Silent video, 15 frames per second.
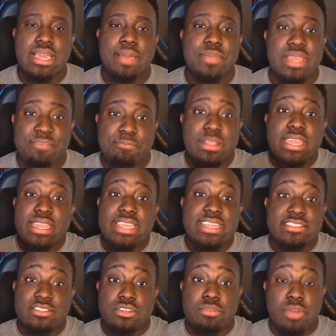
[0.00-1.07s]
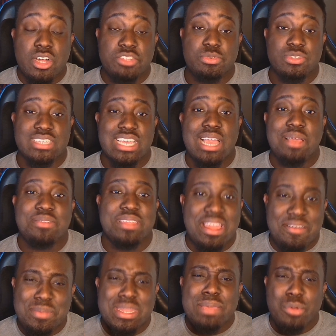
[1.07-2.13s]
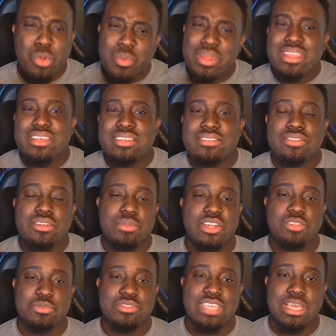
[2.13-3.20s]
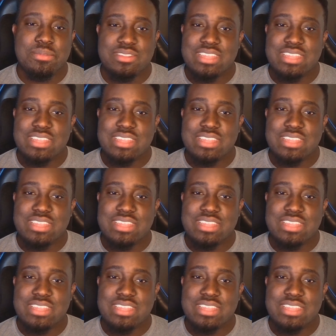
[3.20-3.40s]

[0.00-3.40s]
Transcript: I mean, I've played against her multiple times and I've been able to win against her multiple times.